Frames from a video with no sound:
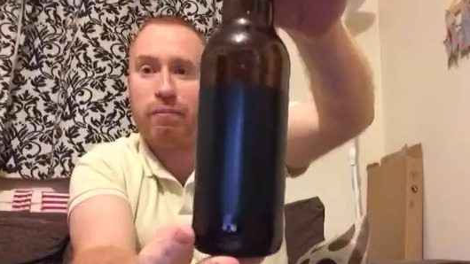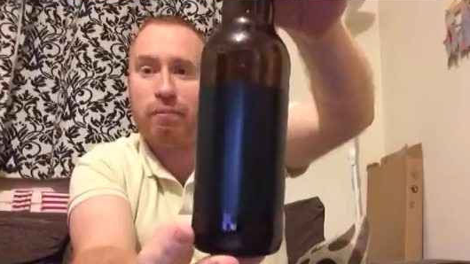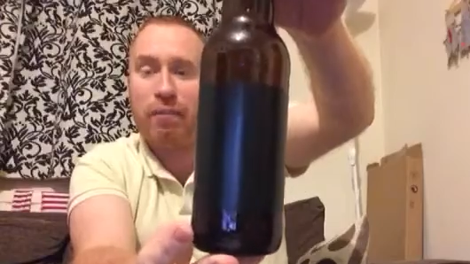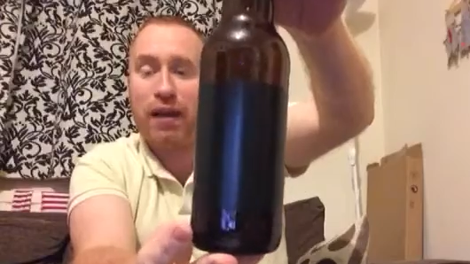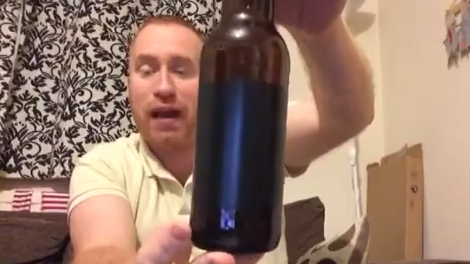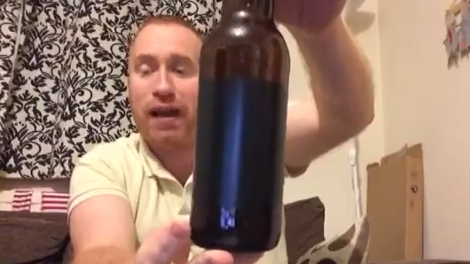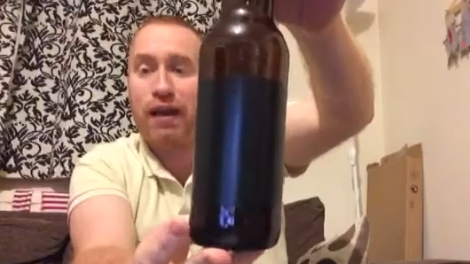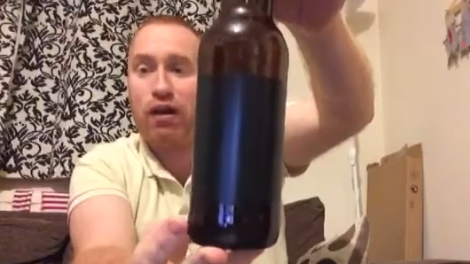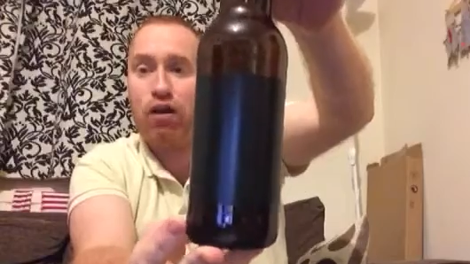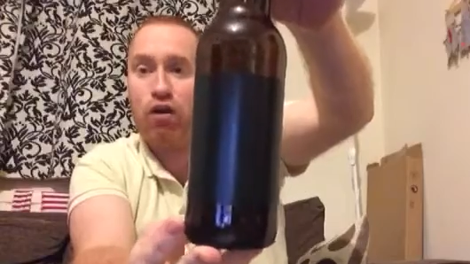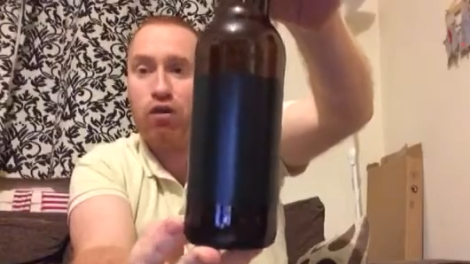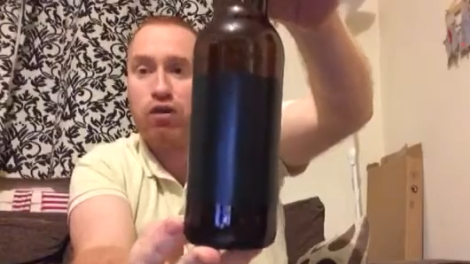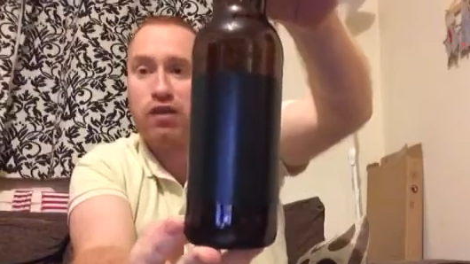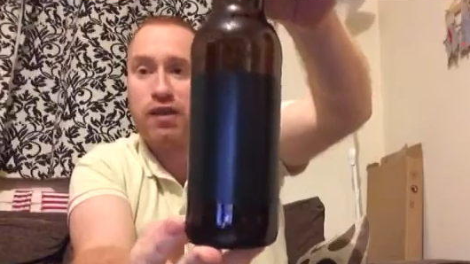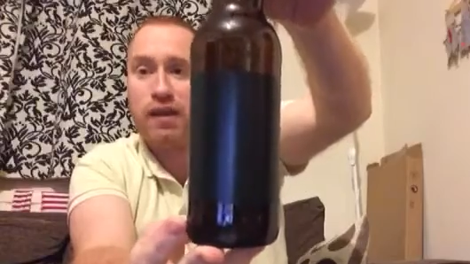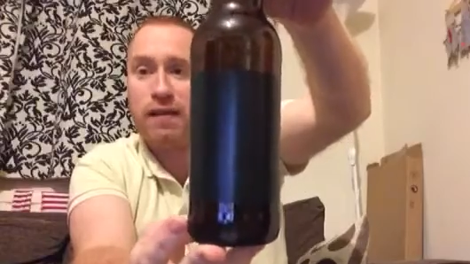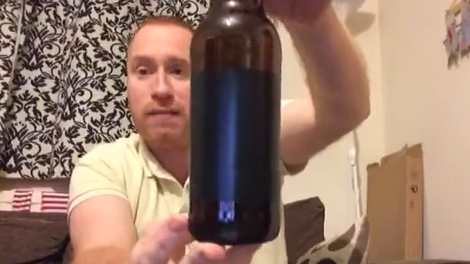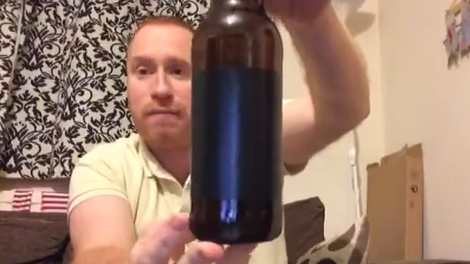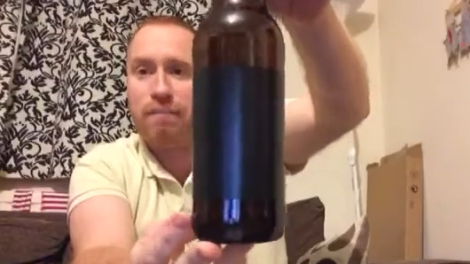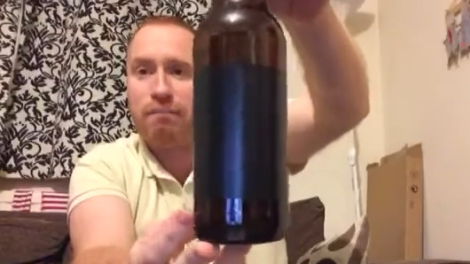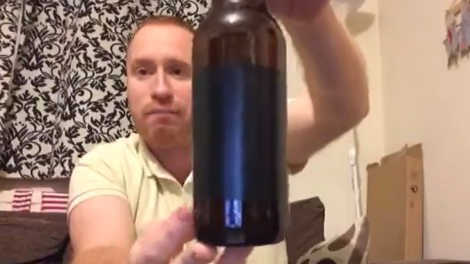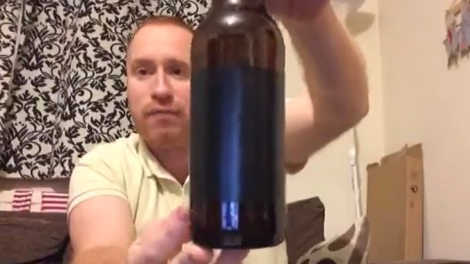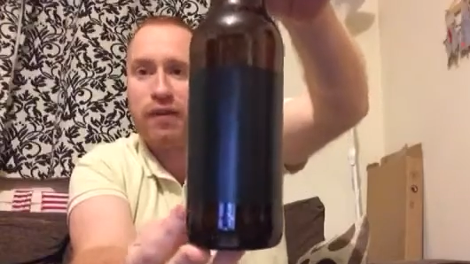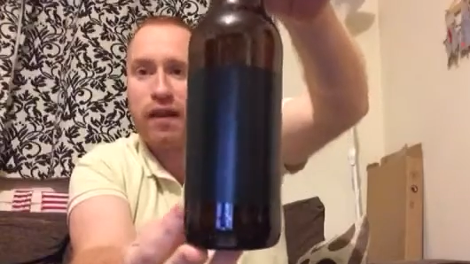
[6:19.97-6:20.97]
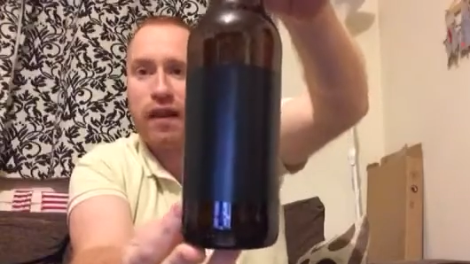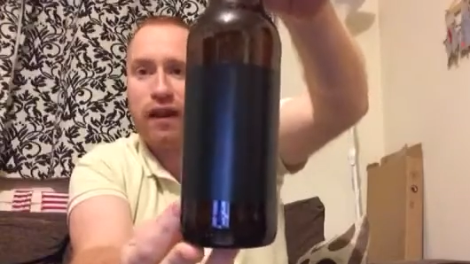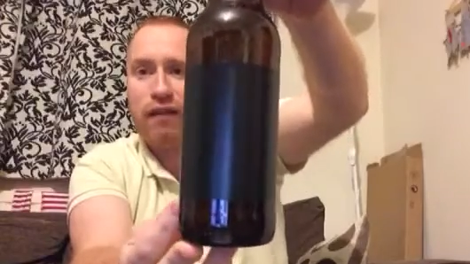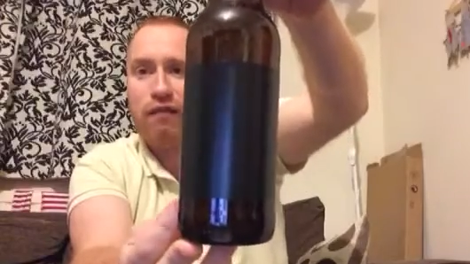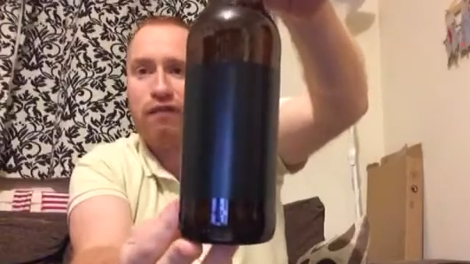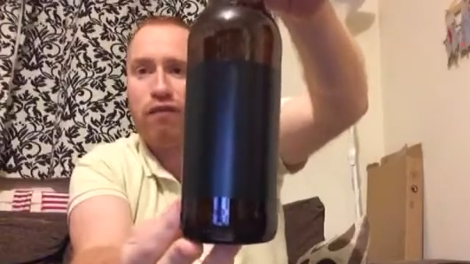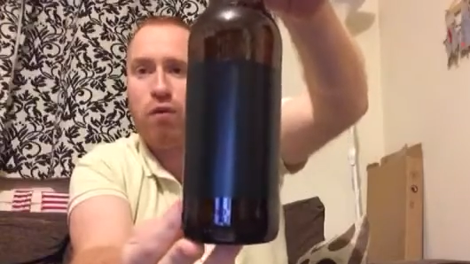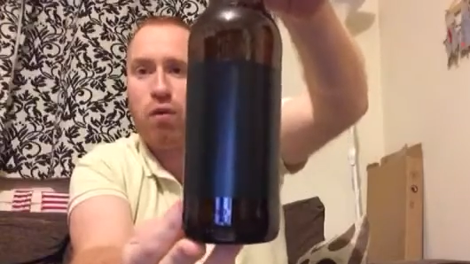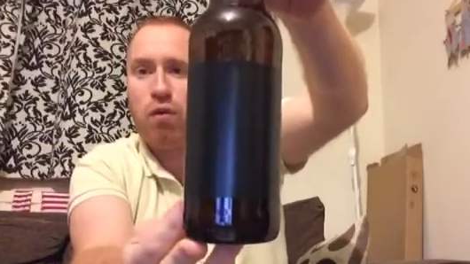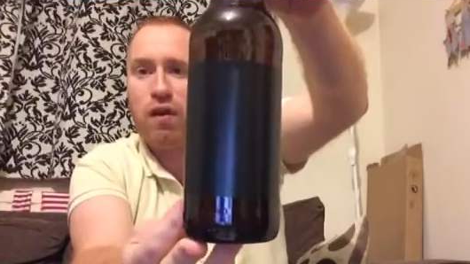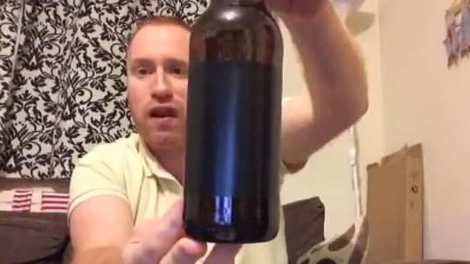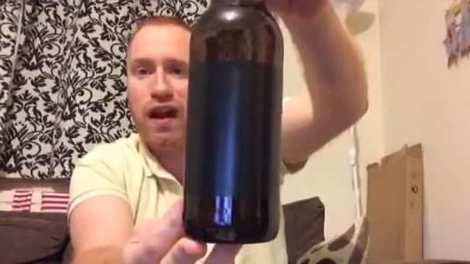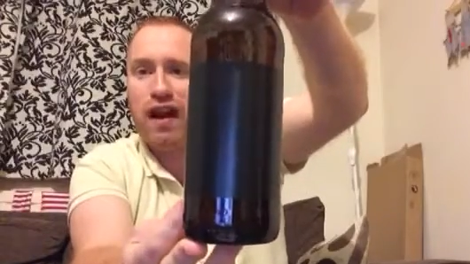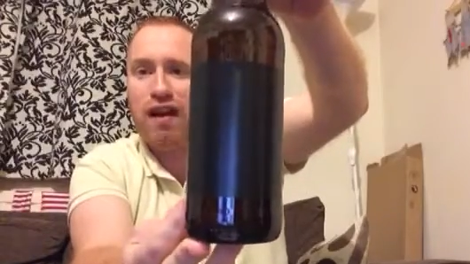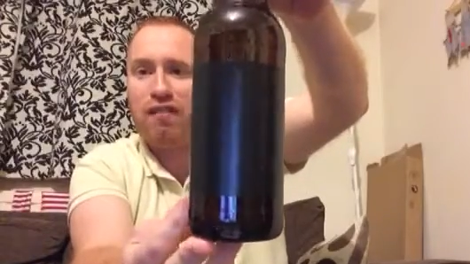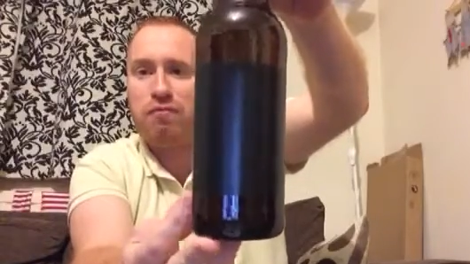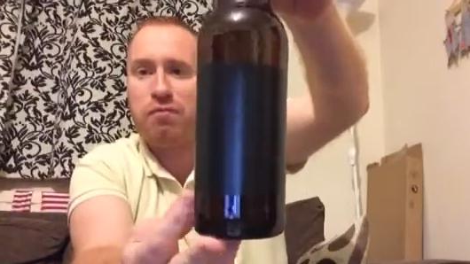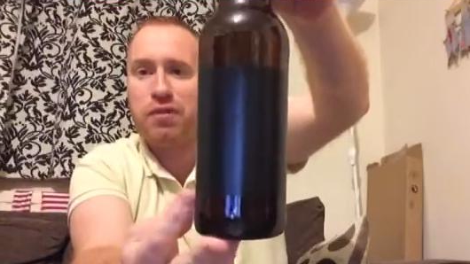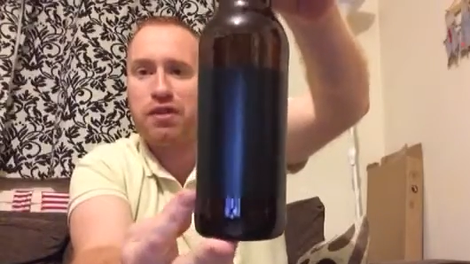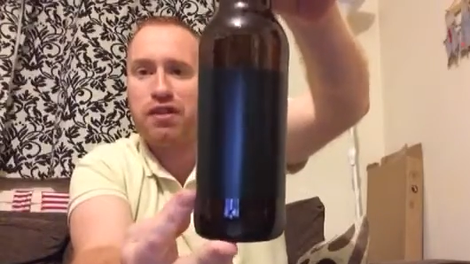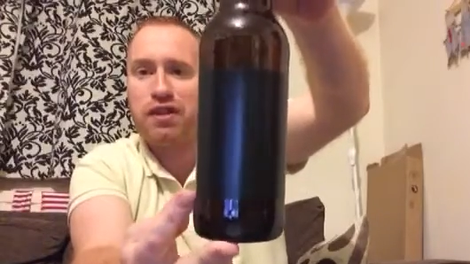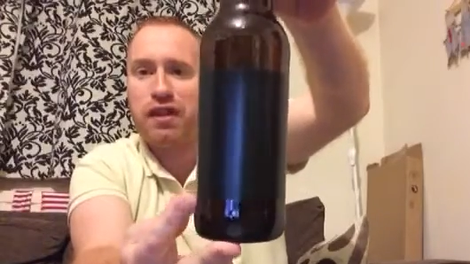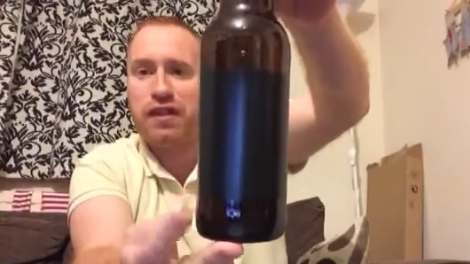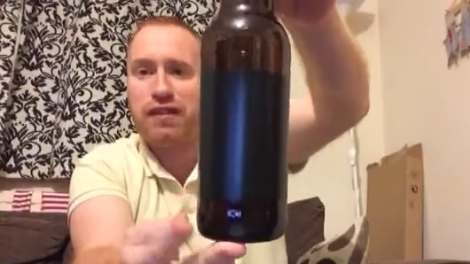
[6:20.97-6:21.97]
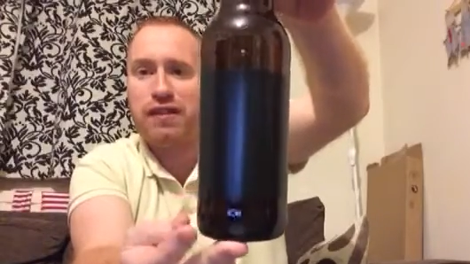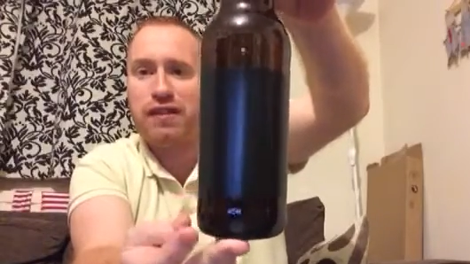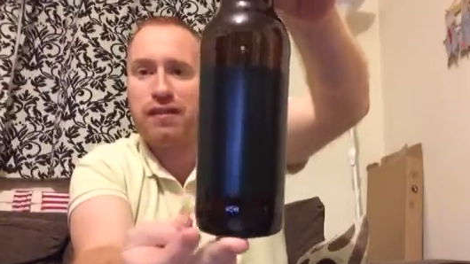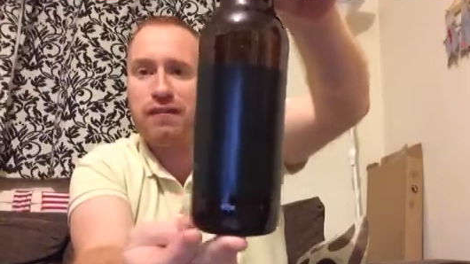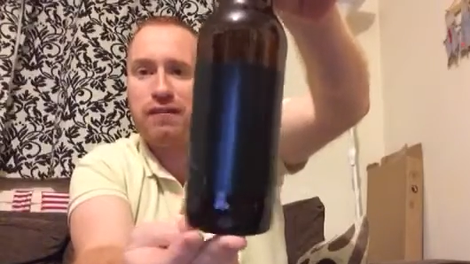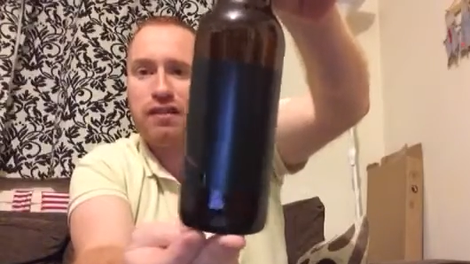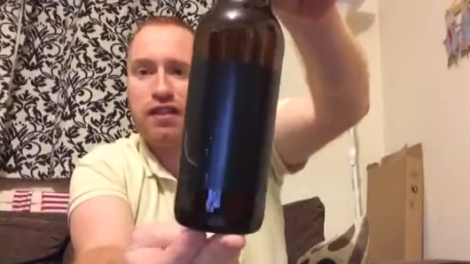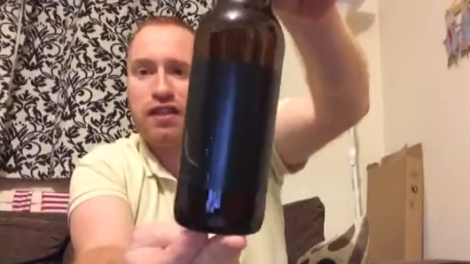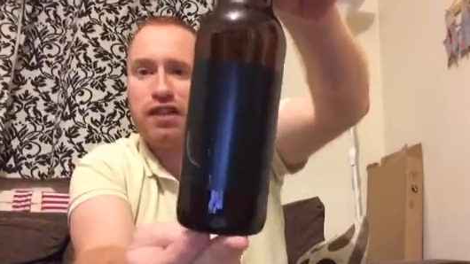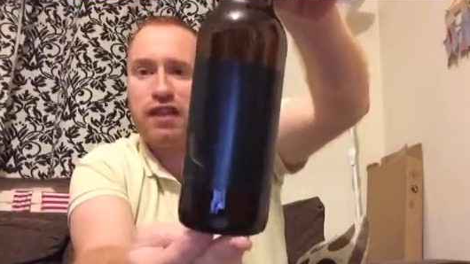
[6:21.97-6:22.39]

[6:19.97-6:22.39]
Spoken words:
Black Goze at 4.5%.